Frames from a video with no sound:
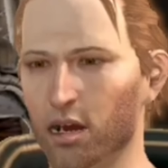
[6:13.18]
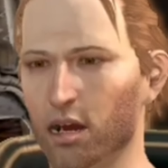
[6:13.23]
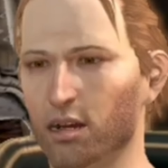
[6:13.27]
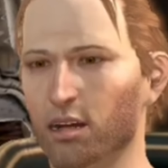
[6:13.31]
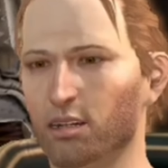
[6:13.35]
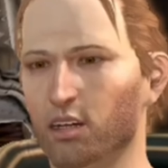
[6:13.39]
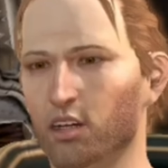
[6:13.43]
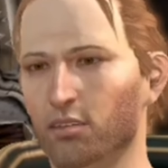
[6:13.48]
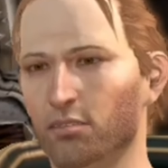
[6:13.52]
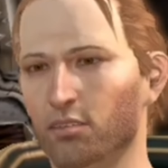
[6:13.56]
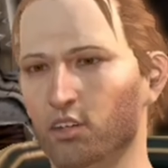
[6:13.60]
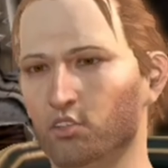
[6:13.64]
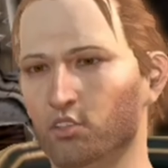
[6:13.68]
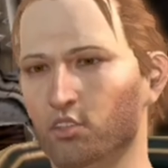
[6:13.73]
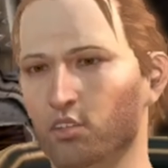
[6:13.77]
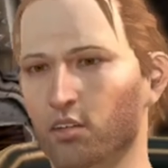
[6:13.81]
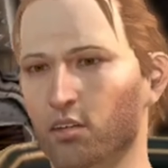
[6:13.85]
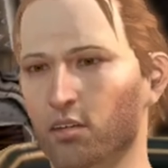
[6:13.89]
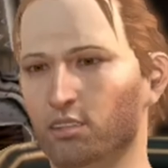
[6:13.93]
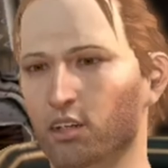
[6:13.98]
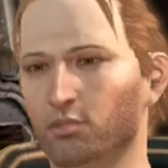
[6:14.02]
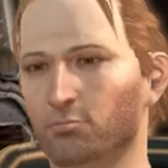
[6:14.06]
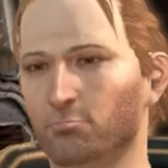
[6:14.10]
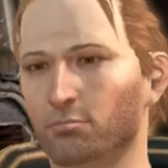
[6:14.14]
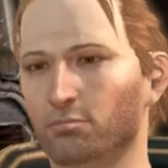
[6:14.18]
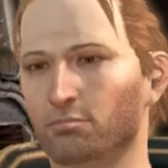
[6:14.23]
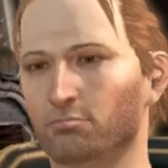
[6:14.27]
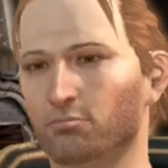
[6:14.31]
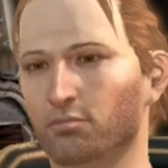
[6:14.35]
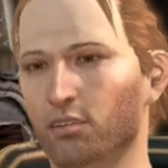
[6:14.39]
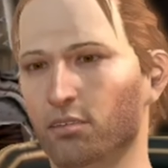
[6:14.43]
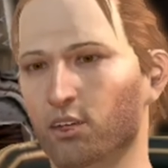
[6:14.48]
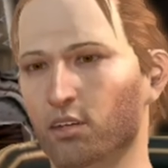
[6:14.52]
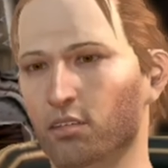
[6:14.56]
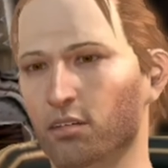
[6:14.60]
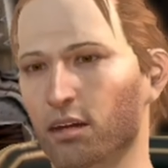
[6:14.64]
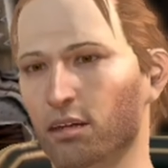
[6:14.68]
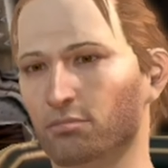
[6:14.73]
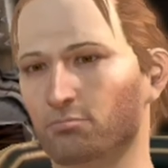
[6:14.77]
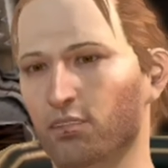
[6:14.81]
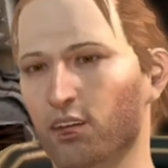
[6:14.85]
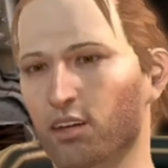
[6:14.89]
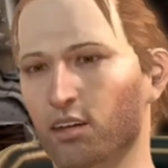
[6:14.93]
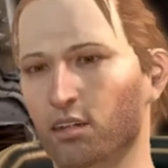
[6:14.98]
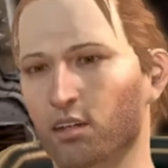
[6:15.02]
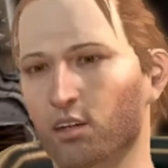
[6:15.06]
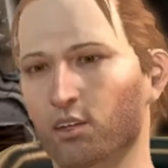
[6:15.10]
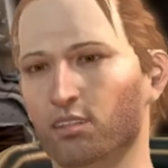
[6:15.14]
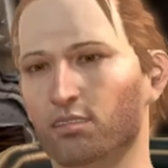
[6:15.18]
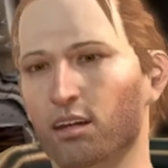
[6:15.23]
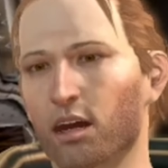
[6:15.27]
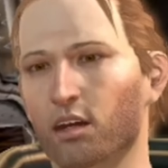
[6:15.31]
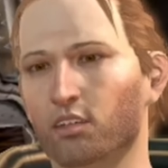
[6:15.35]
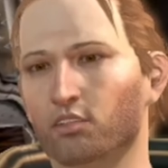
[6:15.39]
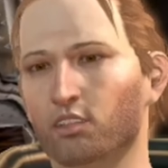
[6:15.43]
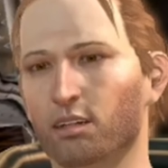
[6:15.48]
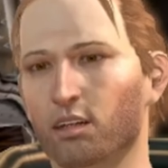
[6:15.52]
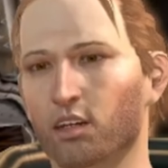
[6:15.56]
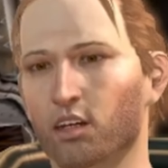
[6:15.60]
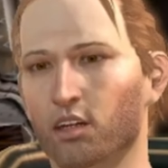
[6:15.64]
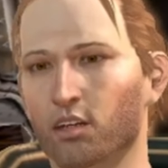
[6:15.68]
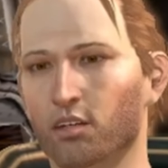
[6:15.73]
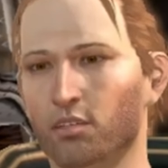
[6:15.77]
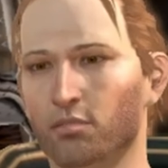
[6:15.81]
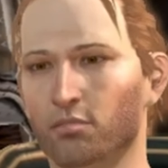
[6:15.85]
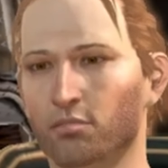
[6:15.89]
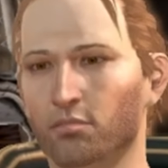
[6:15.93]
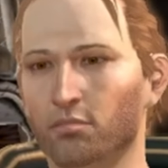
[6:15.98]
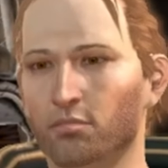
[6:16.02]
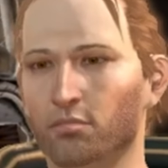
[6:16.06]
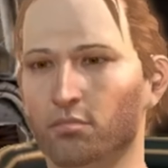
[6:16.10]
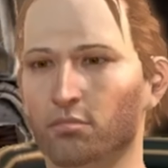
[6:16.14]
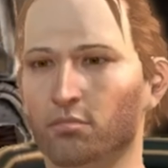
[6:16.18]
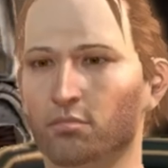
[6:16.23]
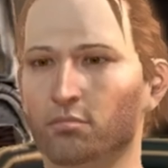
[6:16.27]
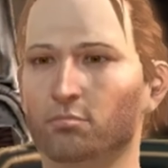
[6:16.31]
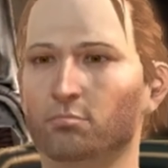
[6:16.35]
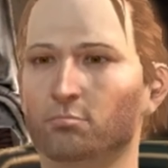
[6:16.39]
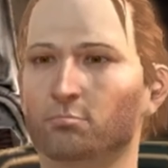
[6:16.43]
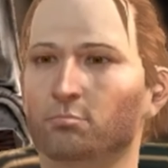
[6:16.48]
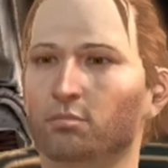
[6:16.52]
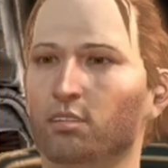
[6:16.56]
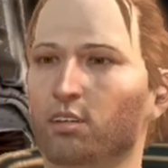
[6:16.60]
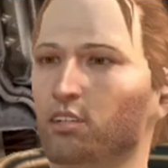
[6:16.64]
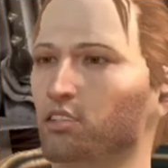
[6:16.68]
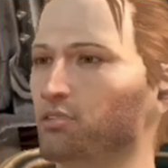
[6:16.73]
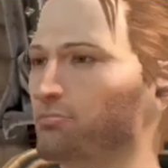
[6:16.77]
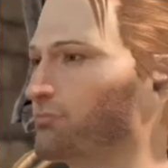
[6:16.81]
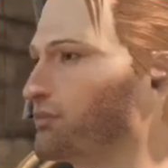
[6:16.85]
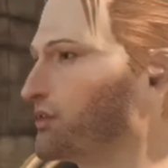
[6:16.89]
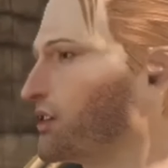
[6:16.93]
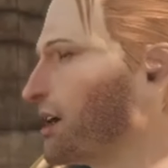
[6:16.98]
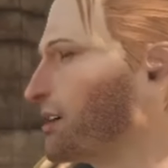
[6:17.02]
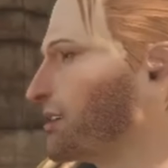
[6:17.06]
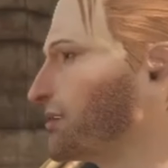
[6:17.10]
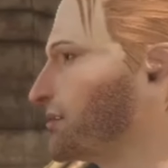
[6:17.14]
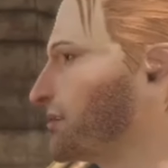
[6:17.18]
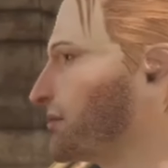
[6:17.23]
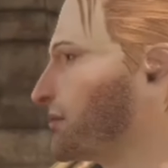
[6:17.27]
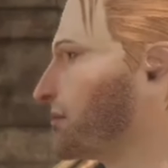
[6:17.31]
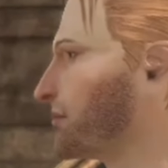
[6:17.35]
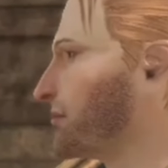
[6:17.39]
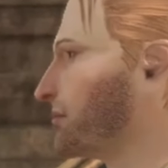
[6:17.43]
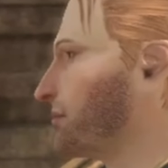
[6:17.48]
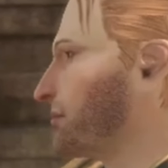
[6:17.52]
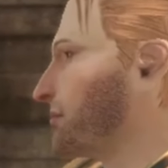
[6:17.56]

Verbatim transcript: I have a warden map of the depths in this area. But there's a price.